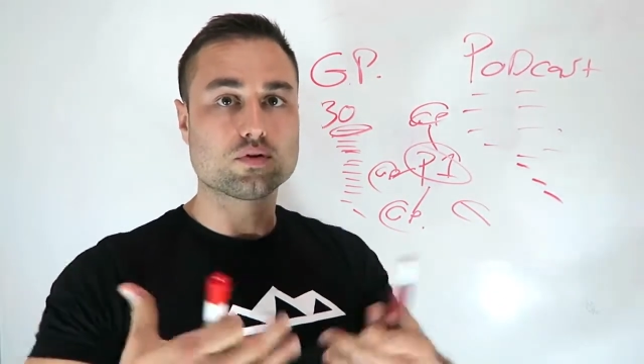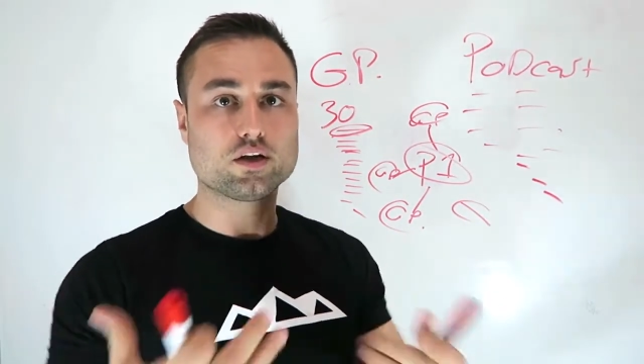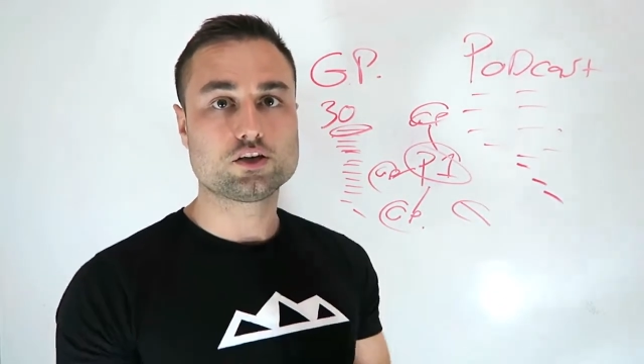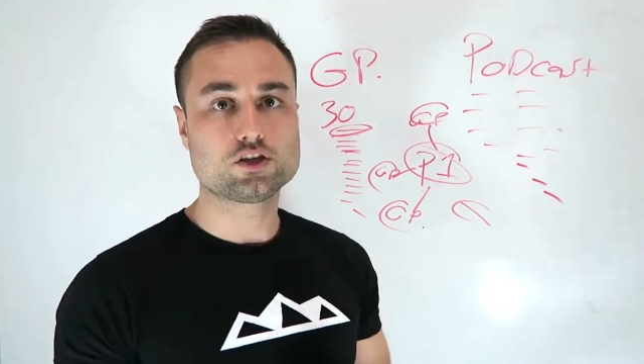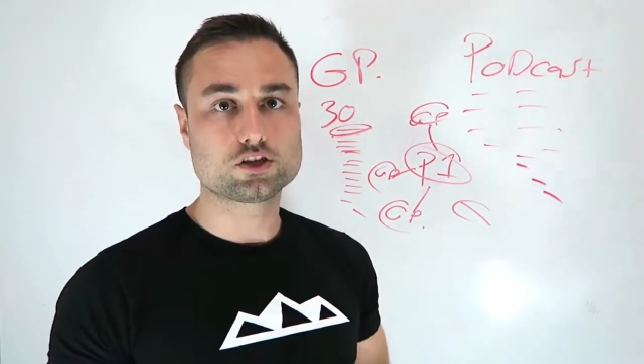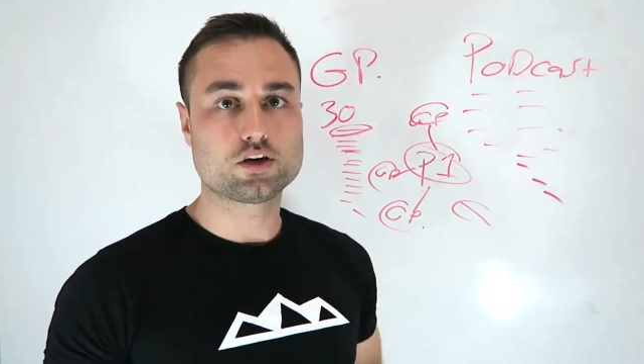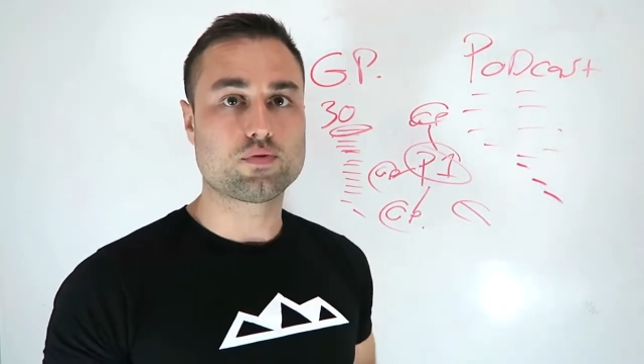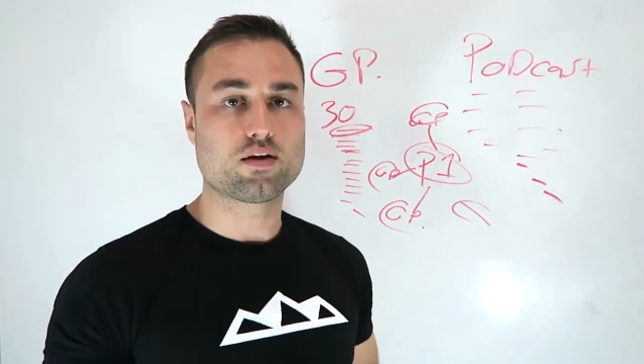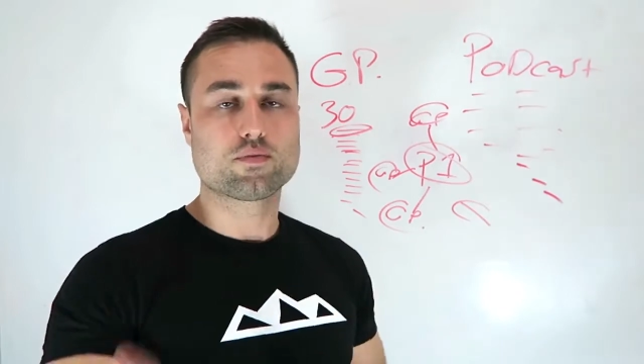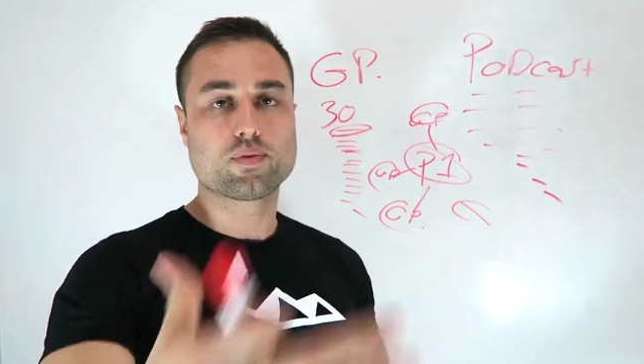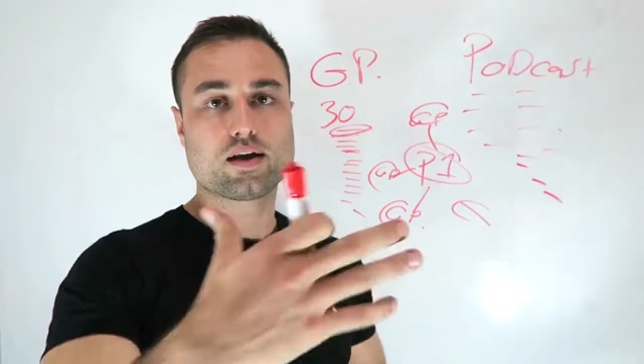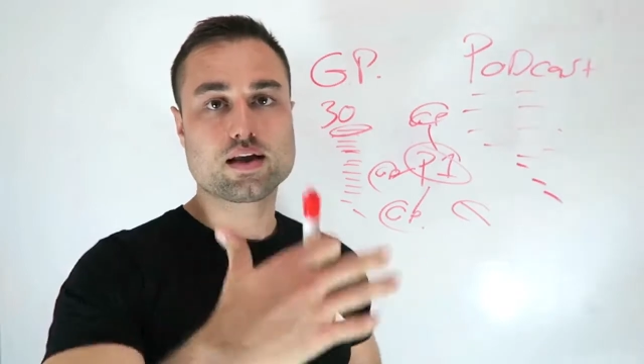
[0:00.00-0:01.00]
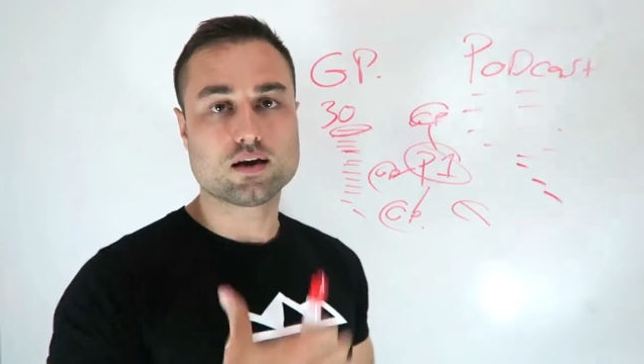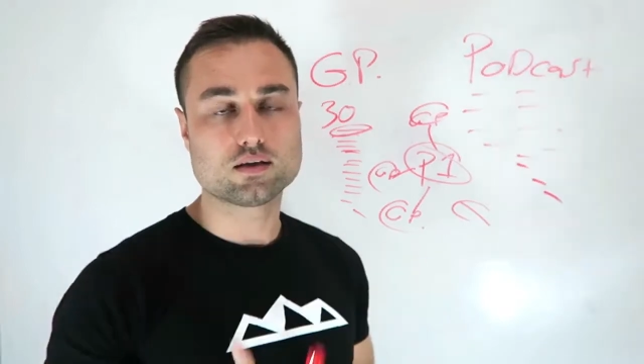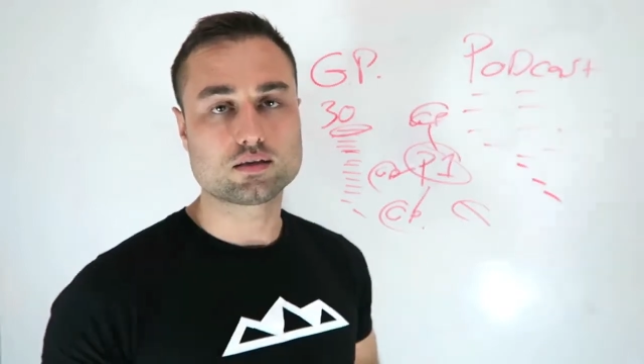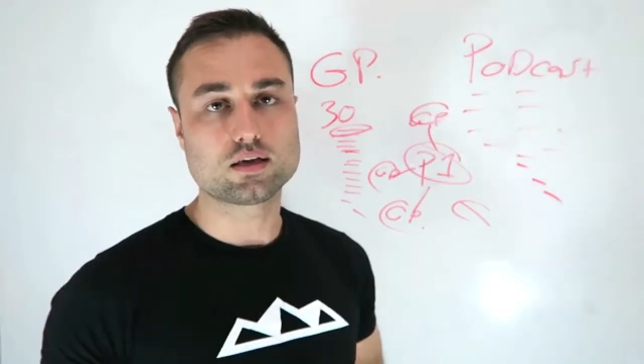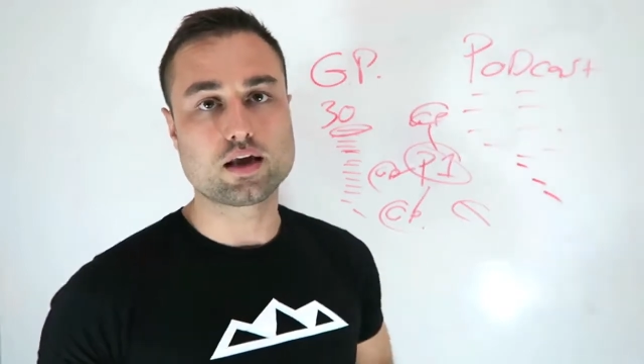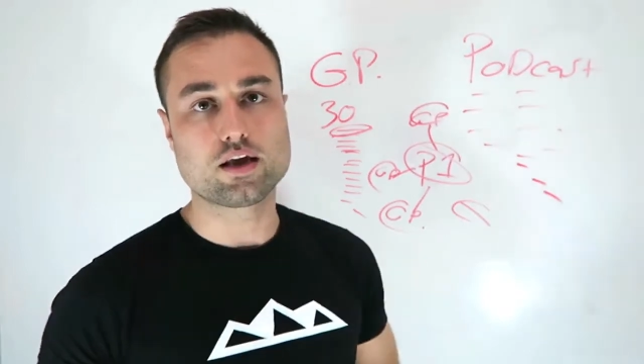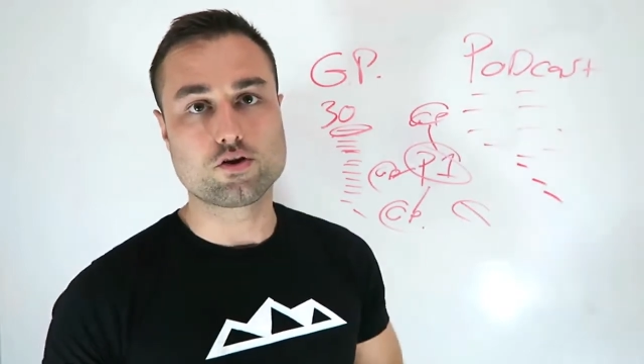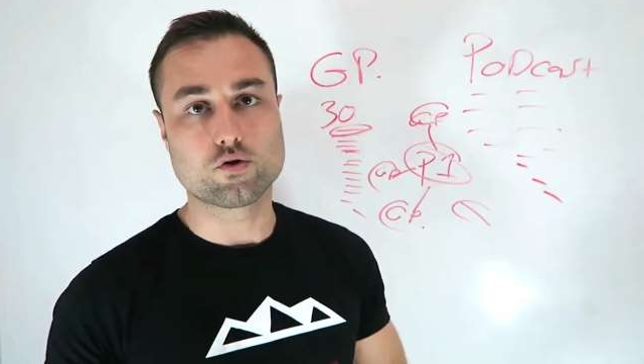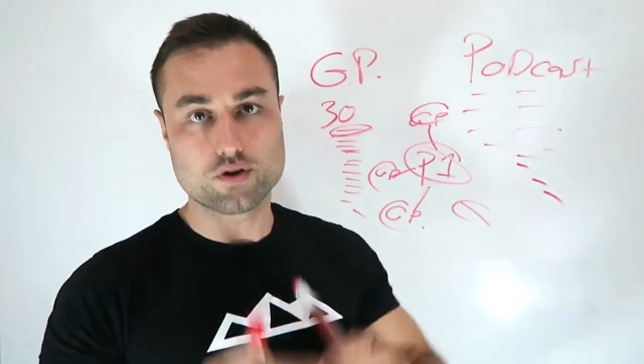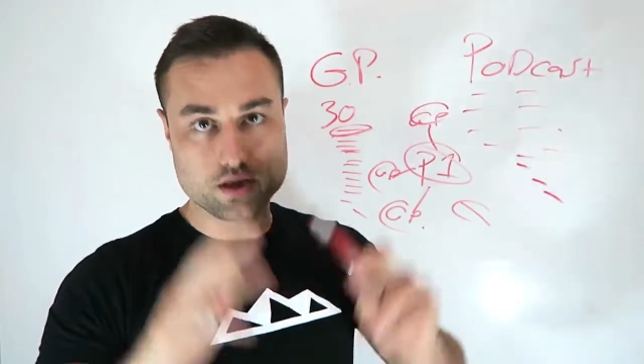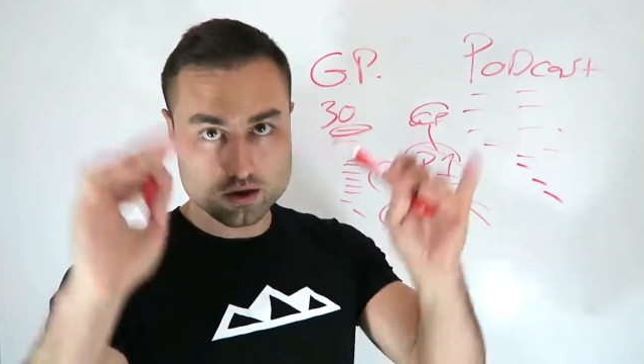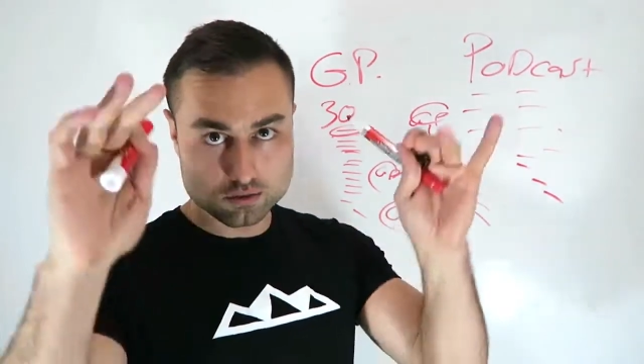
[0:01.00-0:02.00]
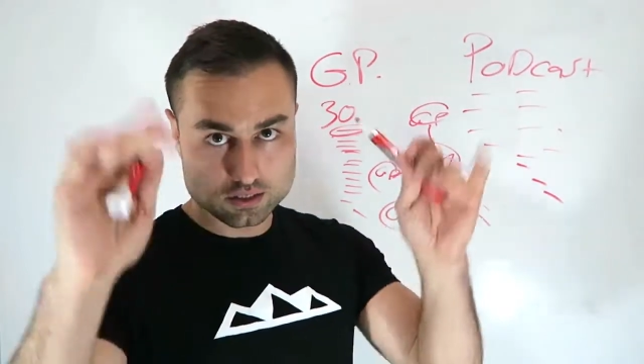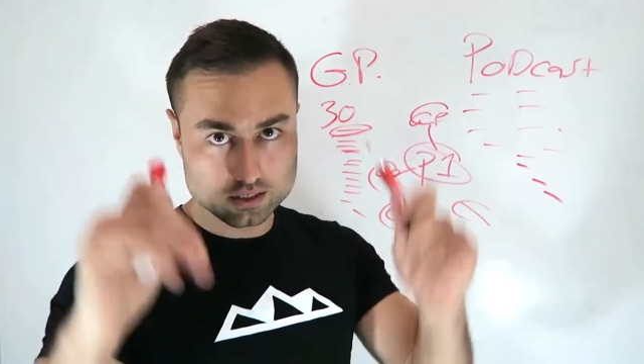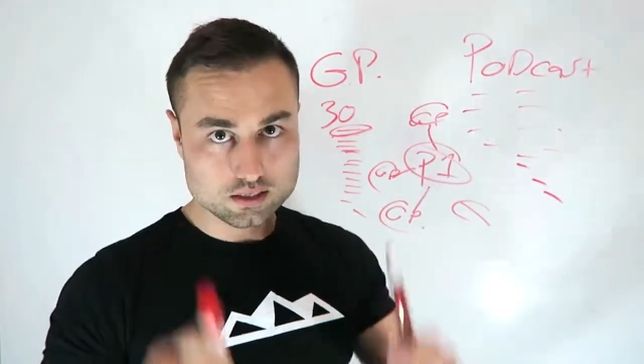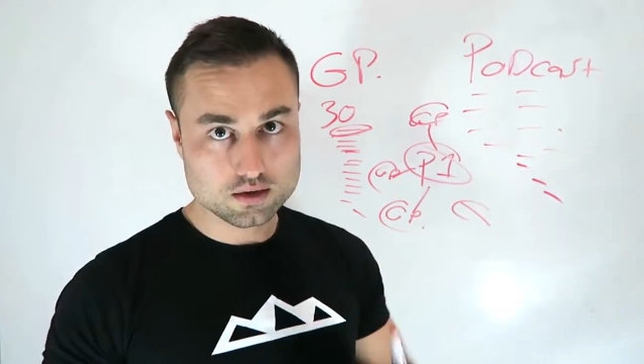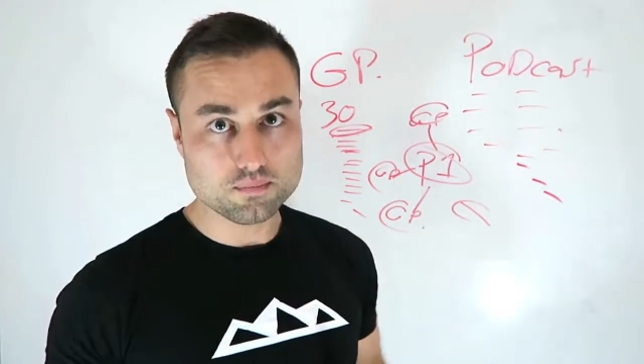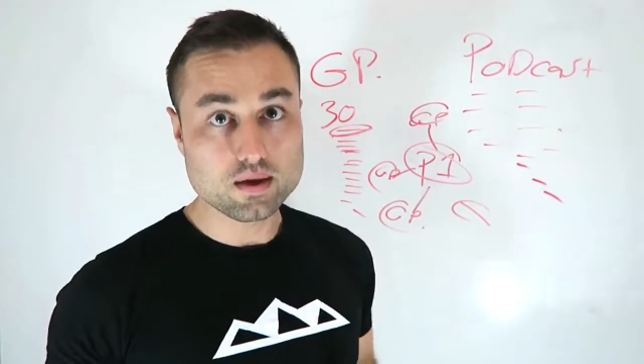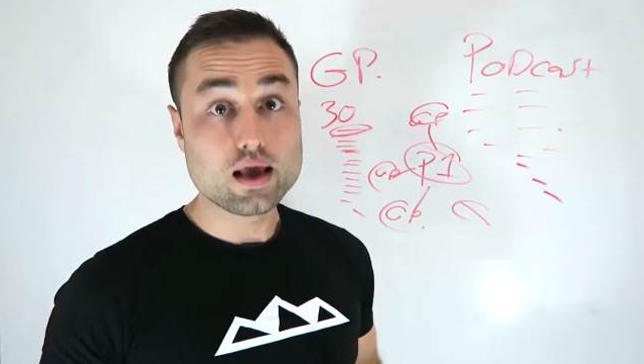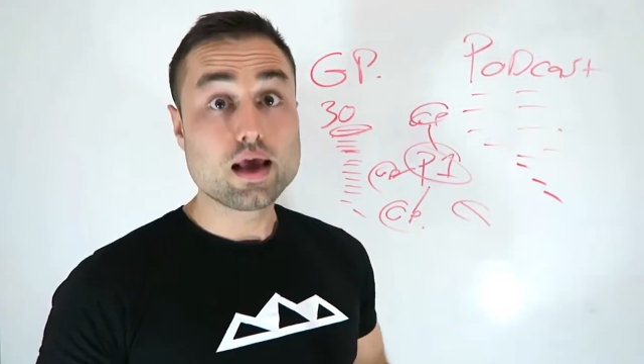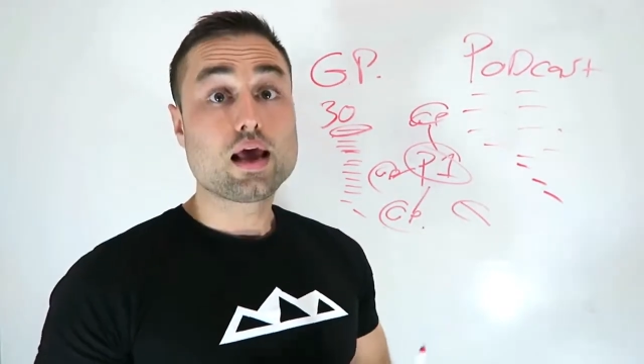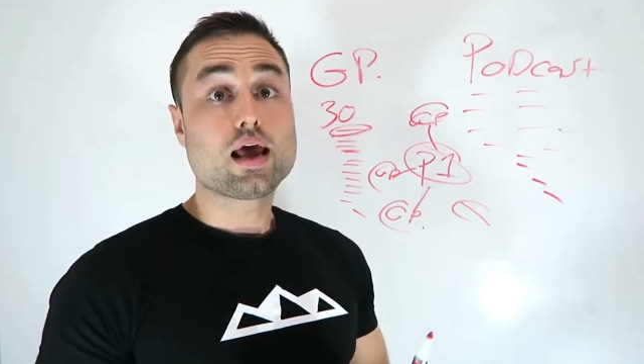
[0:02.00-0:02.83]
a relationship with everybody else in your ecosystem,